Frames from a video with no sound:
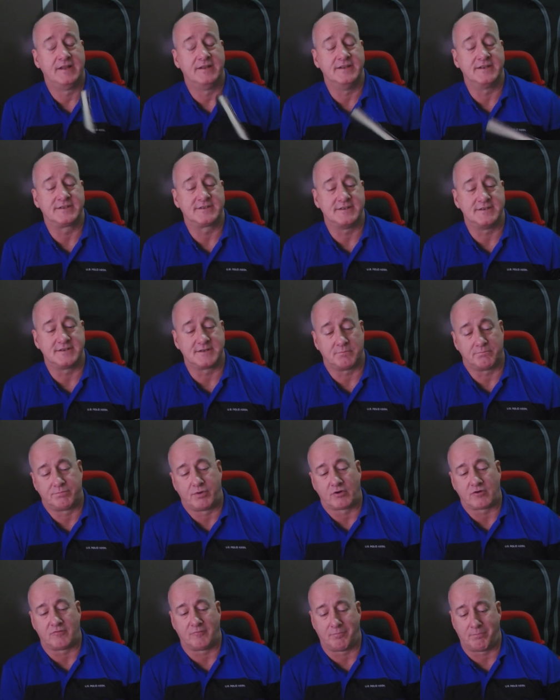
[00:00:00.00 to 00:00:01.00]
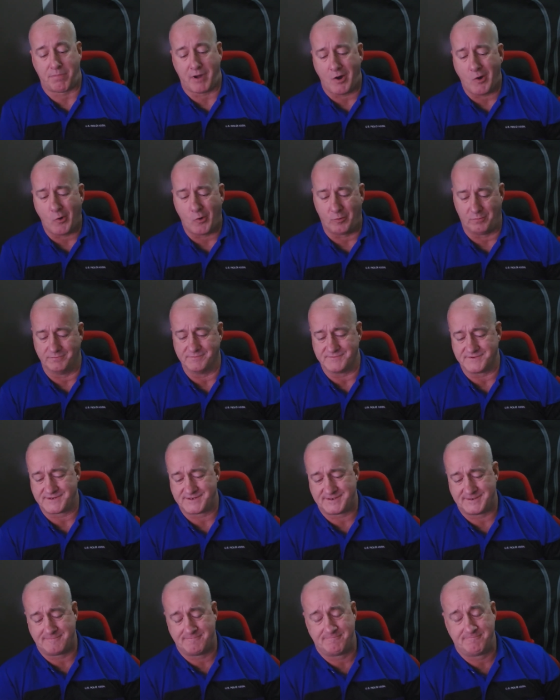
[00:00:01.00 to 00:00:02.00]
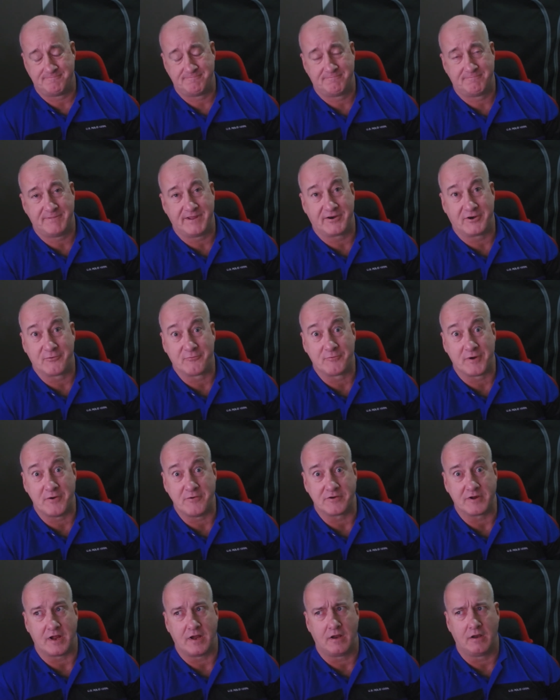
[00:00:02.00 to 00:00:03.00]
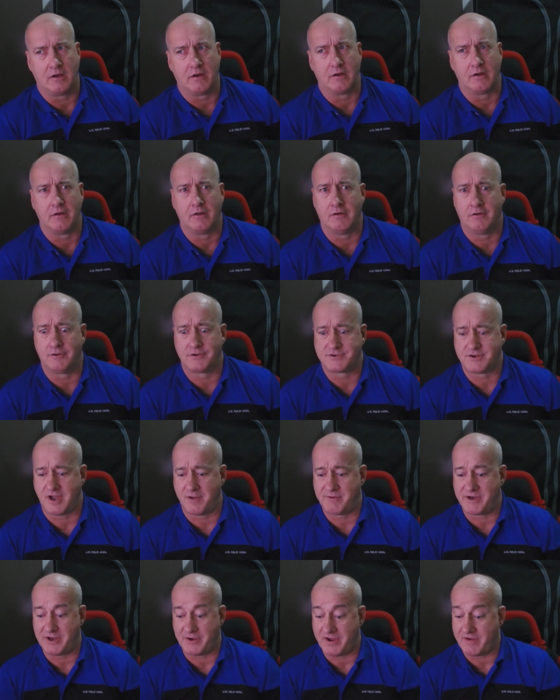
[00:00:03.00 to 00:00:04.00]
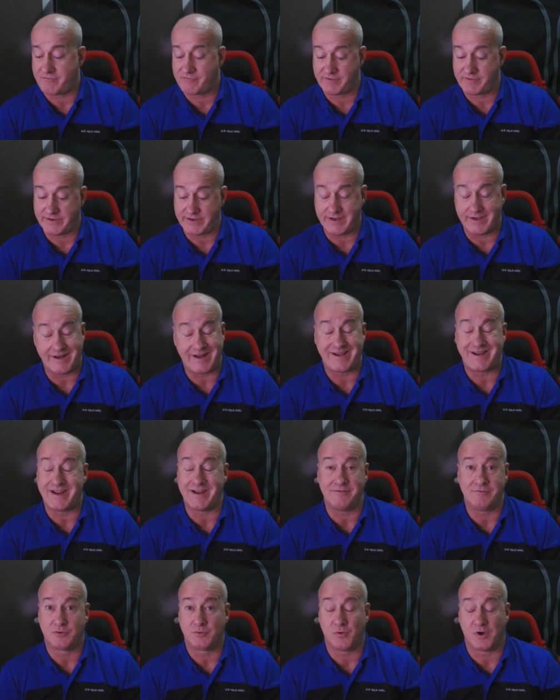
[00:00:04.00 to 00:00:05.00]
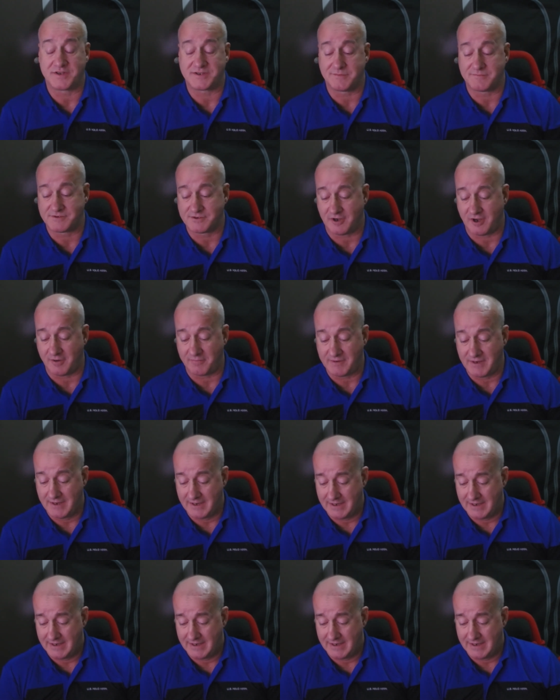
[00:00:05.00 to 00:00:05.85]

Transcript: This is a book of poems that I wrote a long time ago. I haven't written in any in quite some time.